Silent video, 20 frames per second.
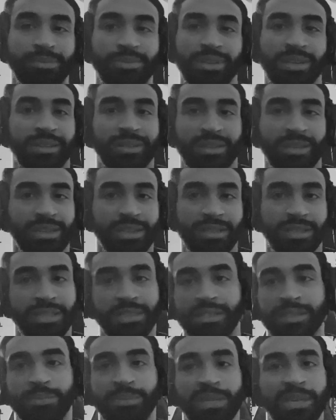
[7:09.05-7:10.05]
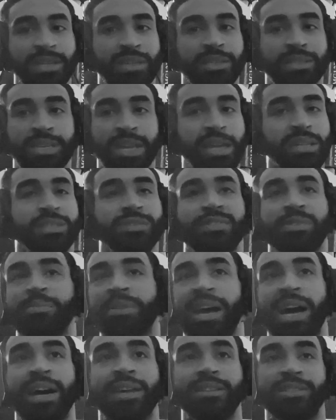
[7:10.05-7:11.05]
Well, it could just be a test from
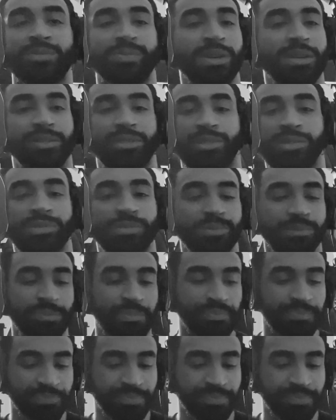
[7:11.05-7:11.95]
God as well too.